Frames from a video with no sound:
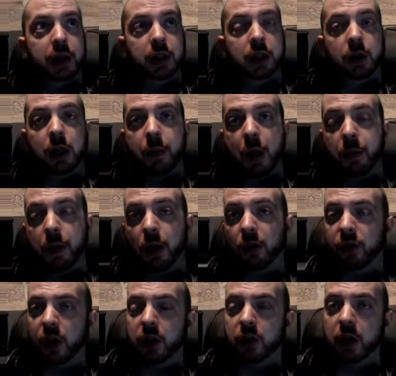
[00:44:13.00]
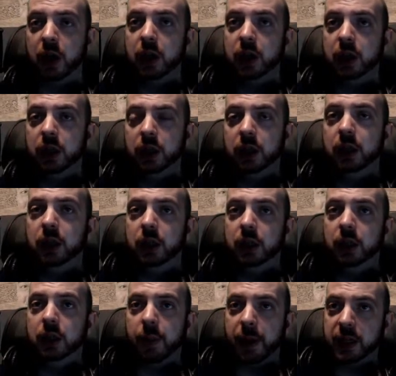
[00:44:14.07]
to do their mobile refinery.
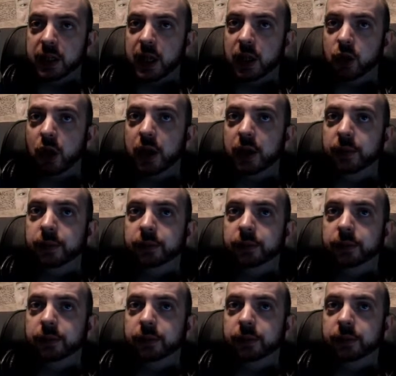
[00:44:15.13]
That makes sense, right?